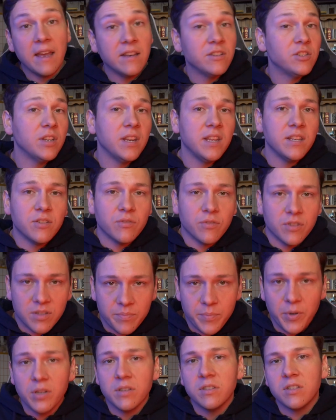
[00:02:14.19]
and you need to
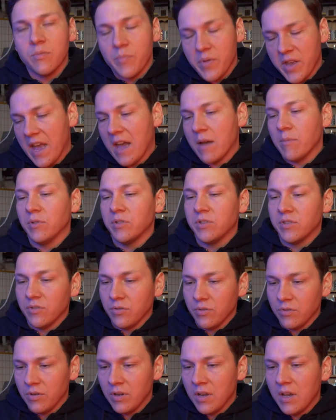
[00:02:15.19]
respond to be able
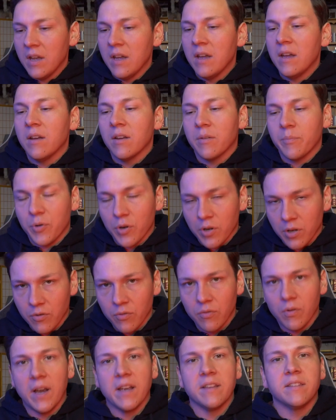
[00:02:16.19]
to
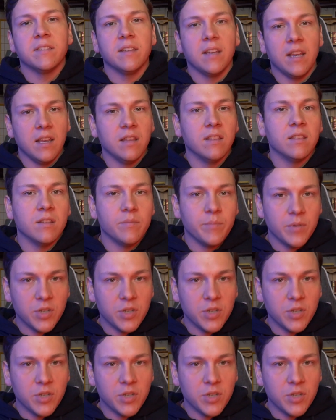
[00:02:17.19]
progress in the